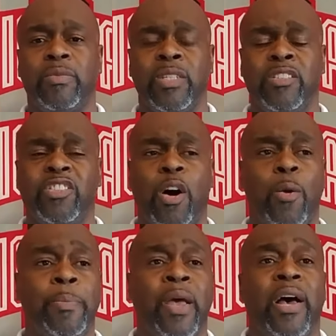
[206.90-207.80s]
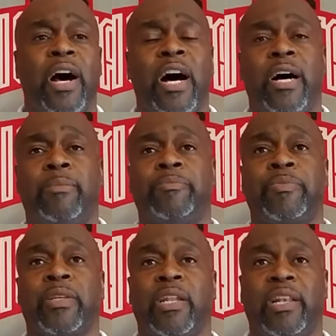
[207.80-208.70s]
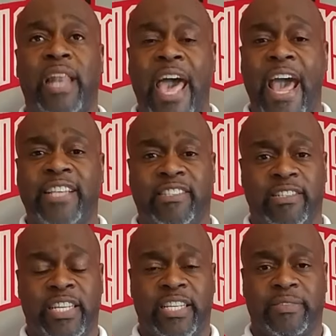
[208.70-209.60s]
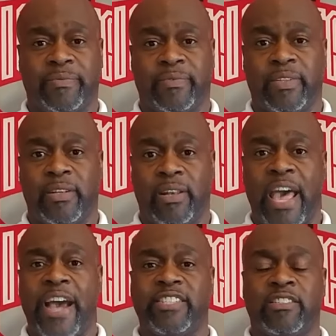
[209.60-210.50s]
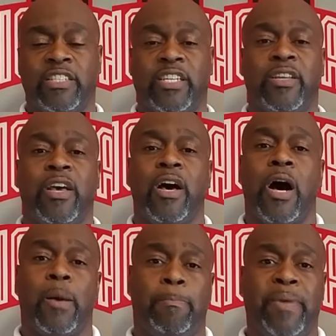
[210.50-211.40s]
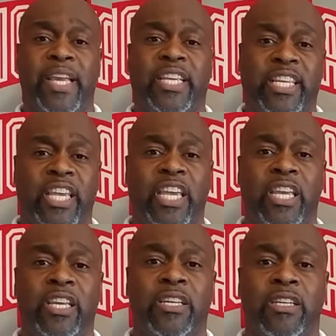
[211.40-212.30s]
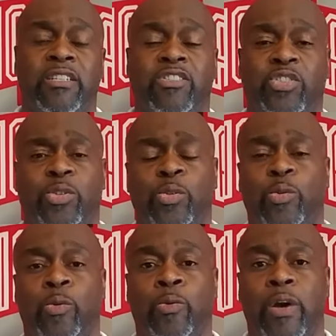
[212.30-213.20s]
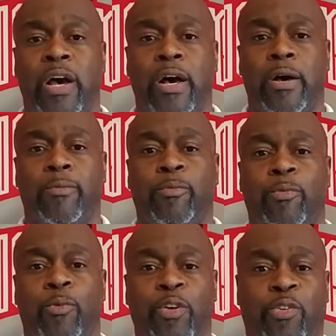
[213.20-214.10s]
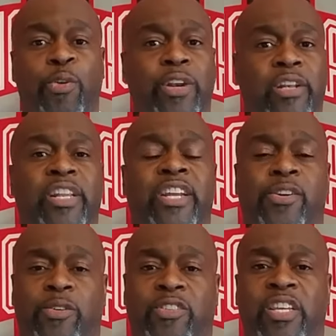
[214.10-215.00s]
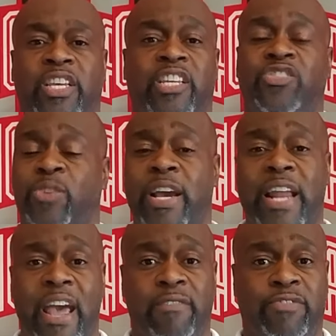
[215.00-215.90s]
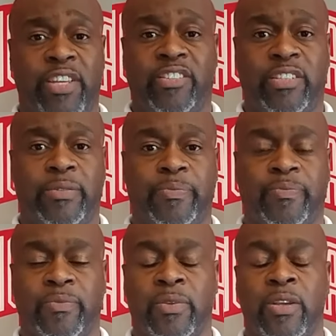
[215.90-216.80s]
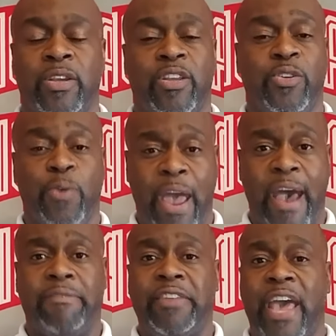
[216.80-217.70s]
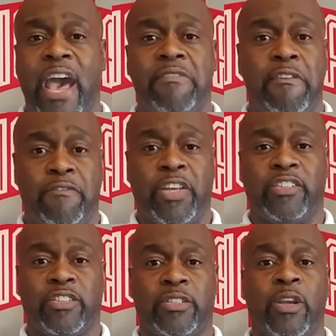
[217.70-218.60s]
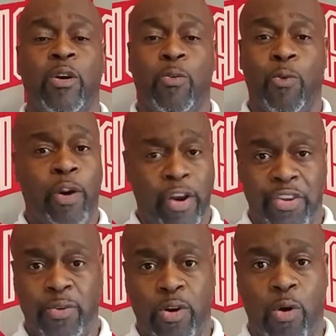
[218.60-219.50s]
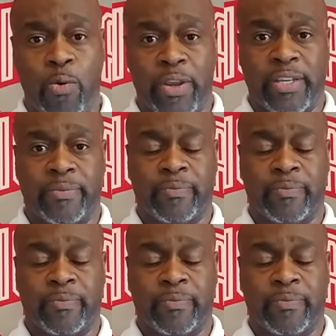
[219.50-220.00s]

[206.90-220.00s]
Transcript: And so, um, lastly, lastly, a big key to um, recruiting leaders is you got to have vision. You have to have a vision. Where are you going?